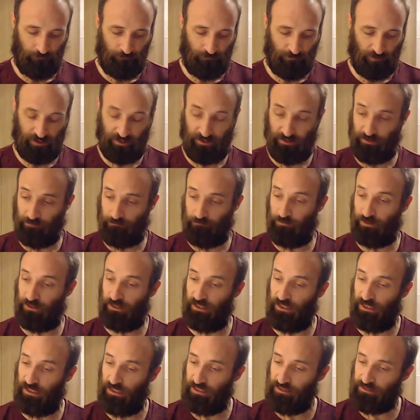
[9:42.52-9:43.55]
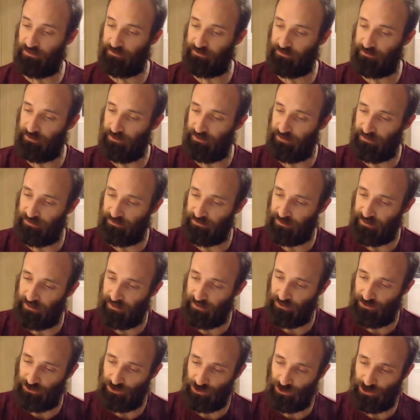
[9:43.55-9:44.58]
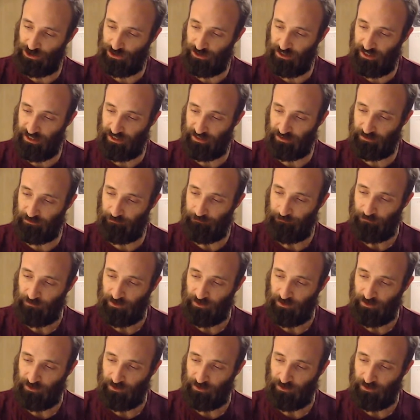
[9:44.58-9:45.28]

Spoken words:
And plus is a check.